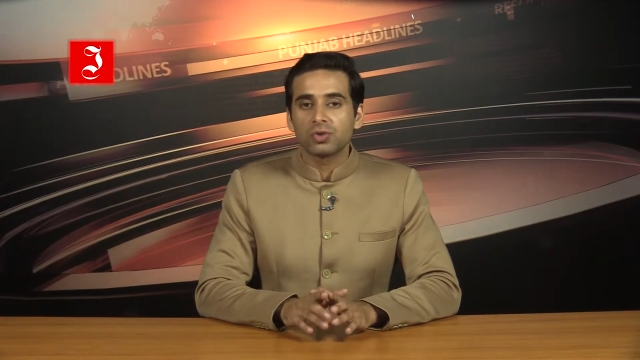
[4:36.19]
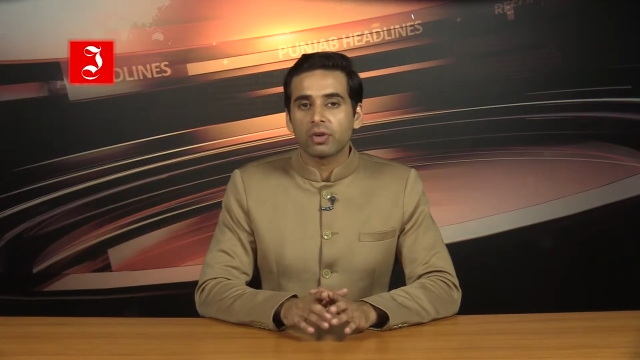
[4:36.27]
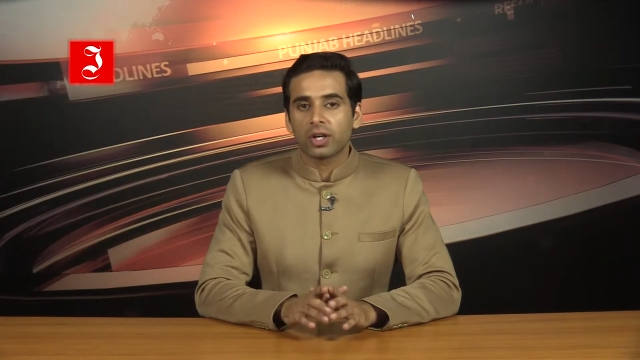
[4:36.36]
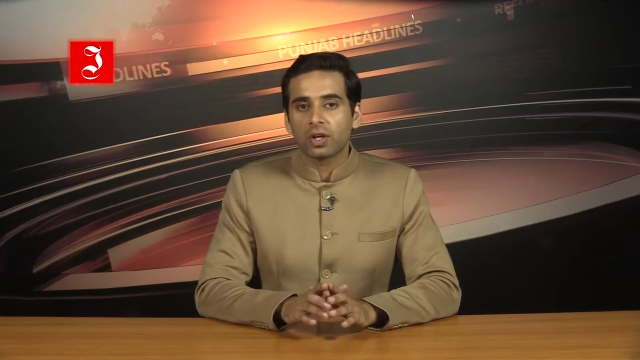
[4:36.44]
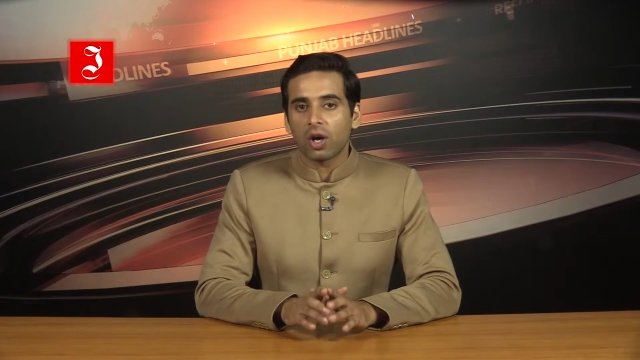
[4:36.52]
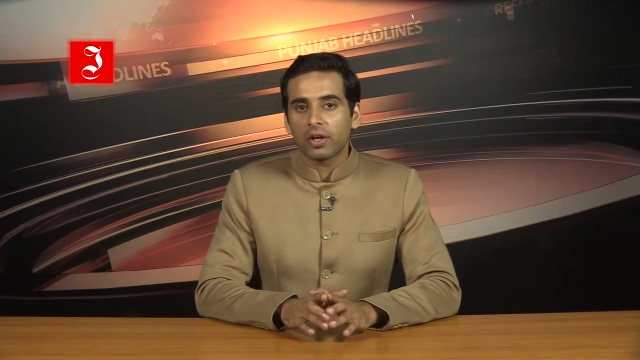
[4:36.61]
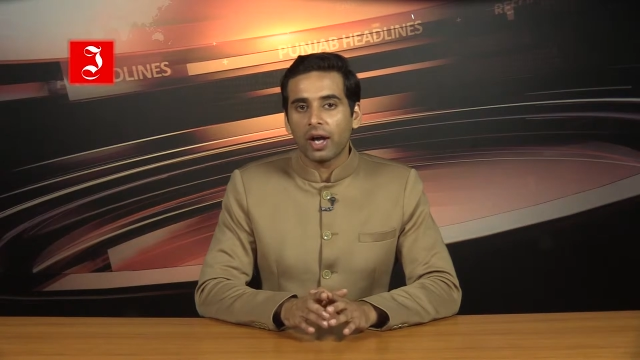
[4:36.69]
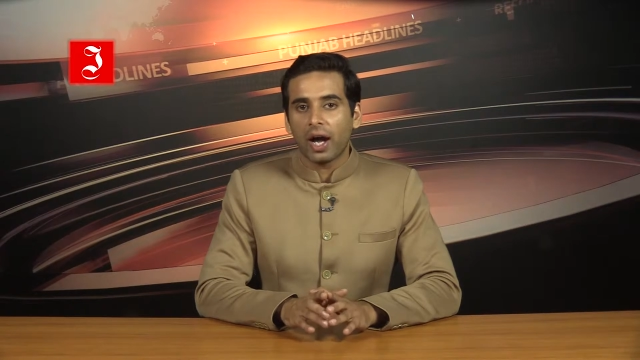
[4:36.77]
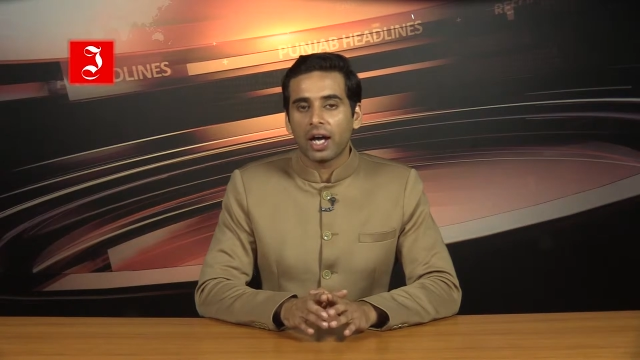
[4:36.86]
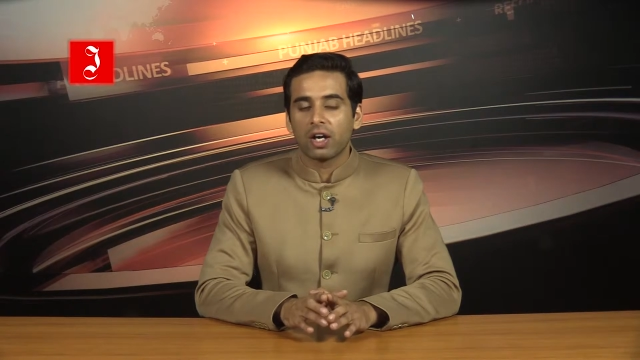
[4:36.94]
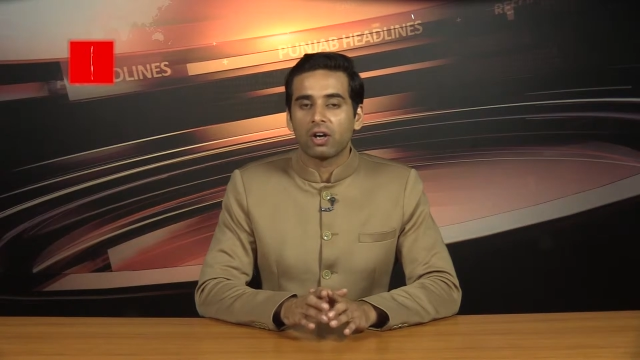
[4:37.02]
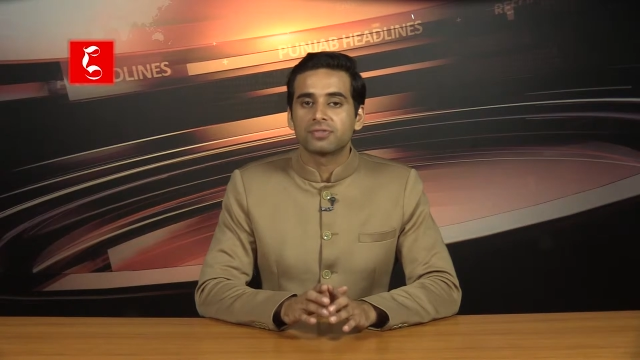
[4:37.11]
to a record
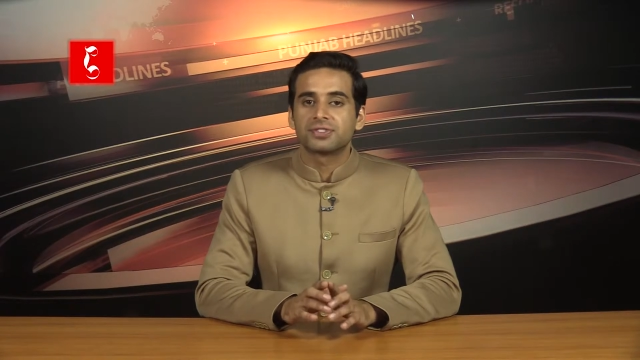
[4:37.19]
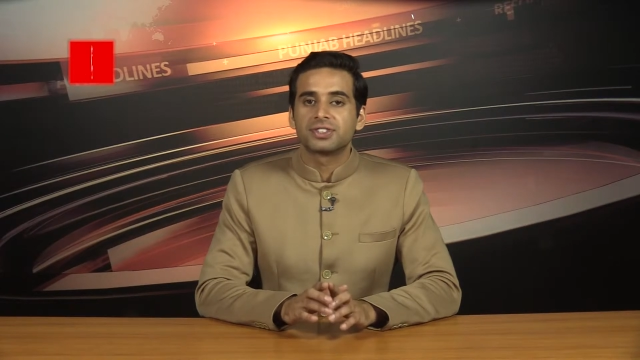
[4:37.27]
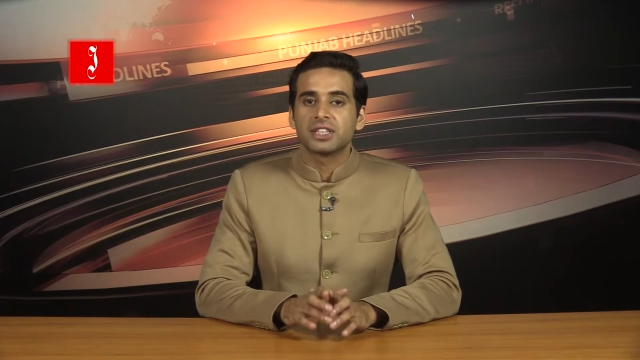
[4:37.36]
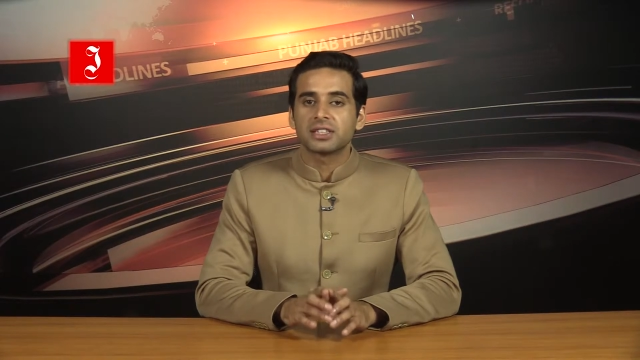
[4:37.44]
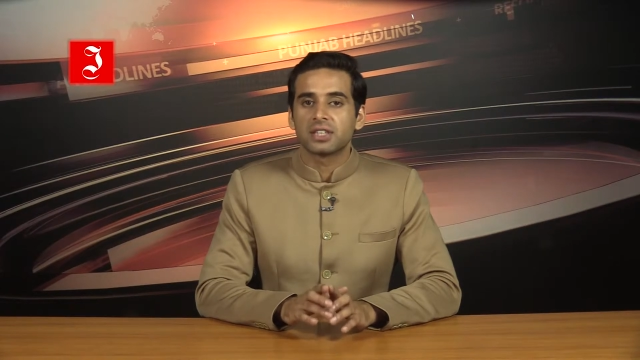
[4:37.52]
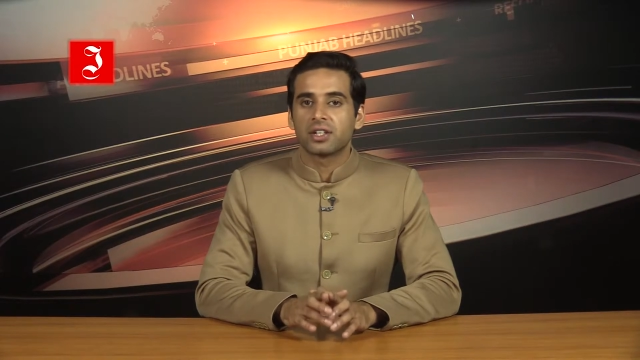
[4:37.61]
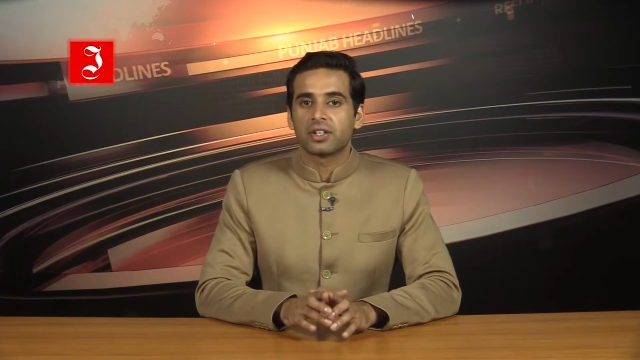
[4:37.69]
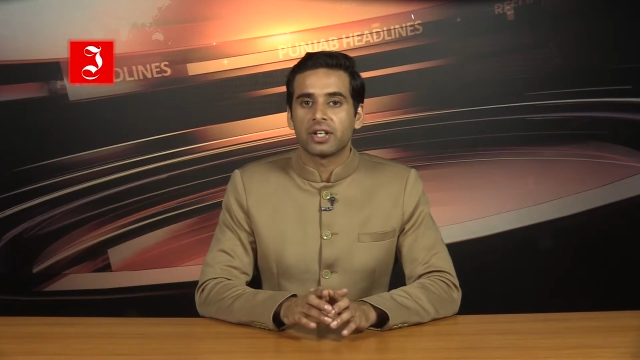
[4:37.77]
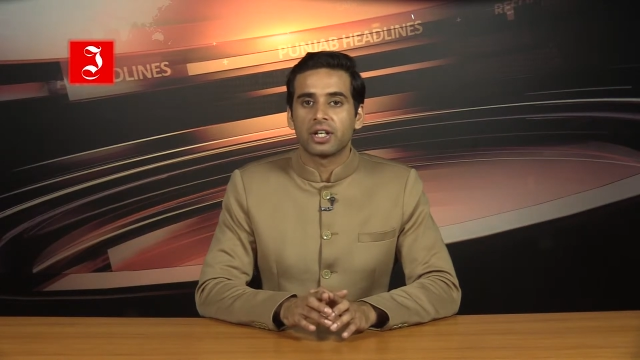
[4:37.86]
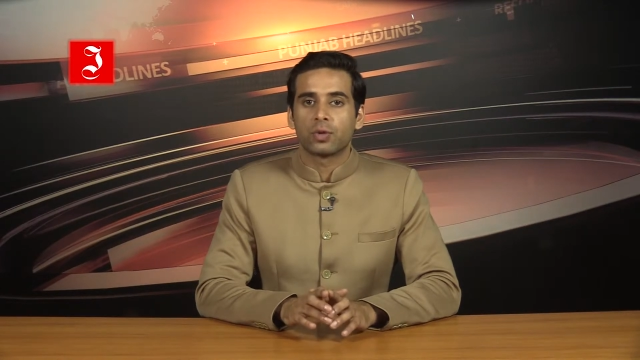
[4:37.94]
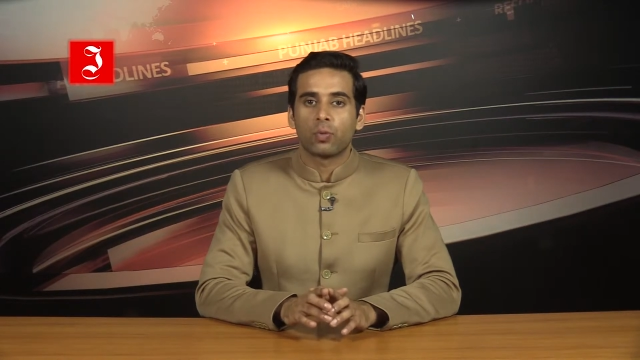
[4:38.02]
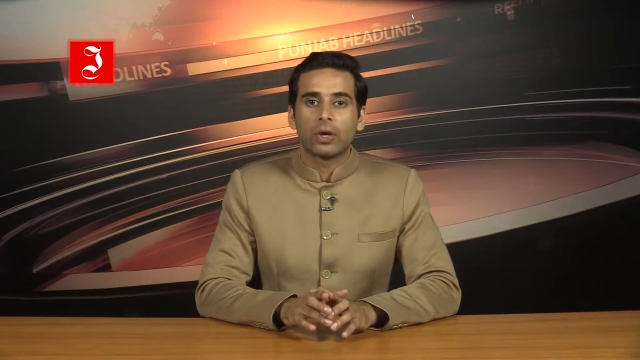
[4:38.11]
high of
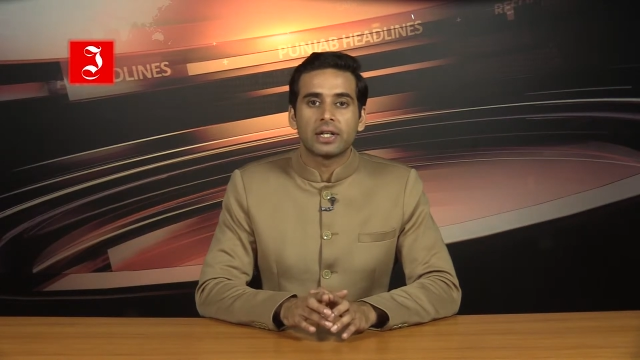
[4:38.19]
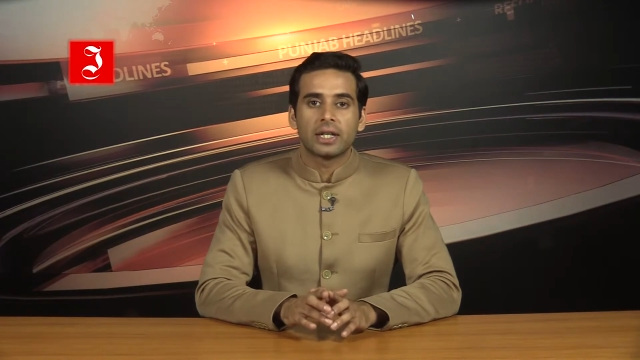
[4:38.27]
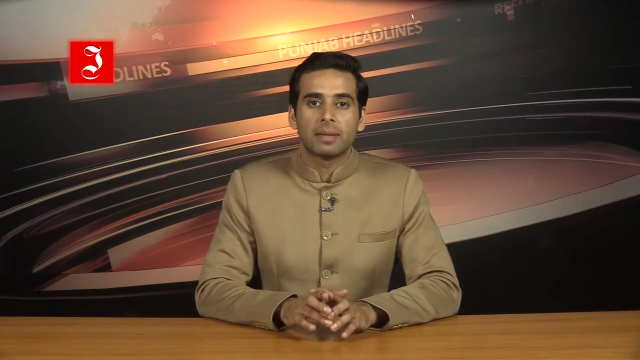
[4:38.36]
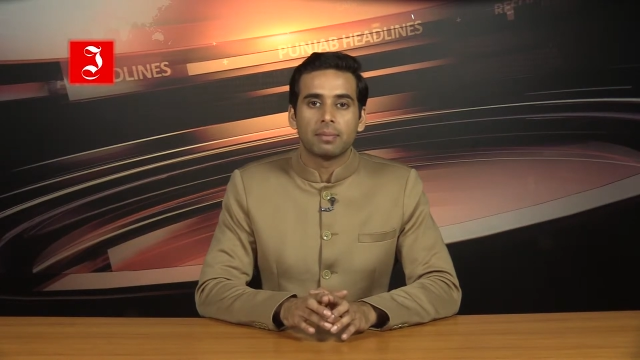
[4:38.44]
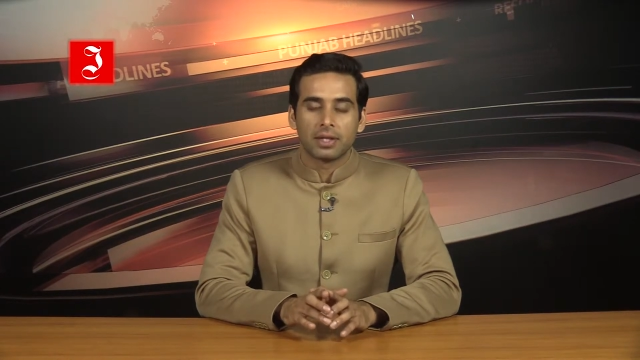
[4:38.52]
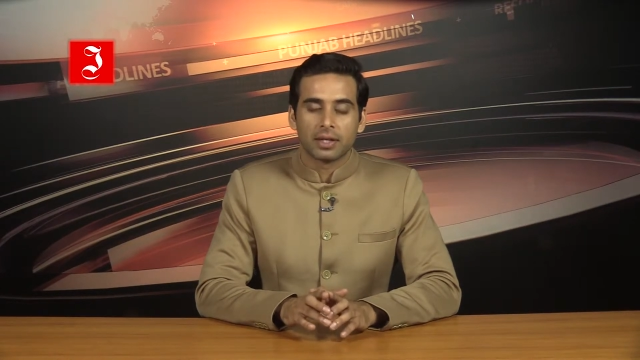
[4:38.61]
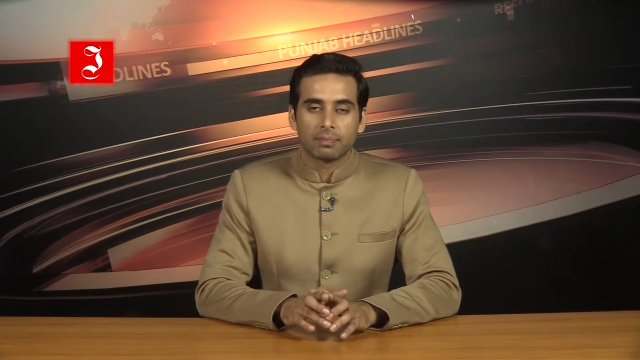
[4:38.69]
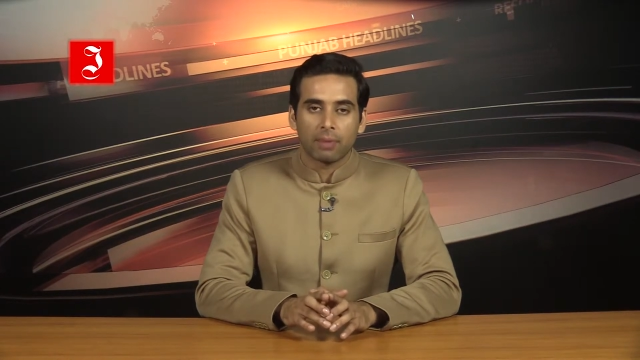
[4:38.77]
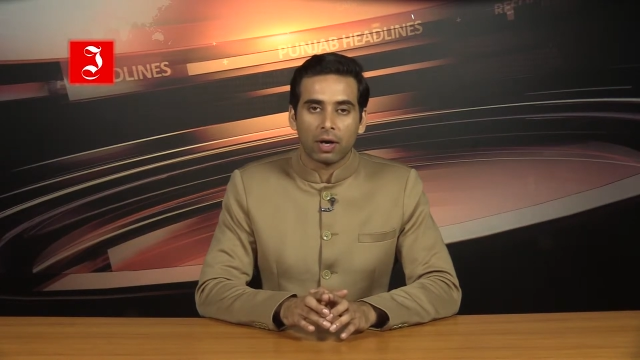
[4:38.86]
£620 billion.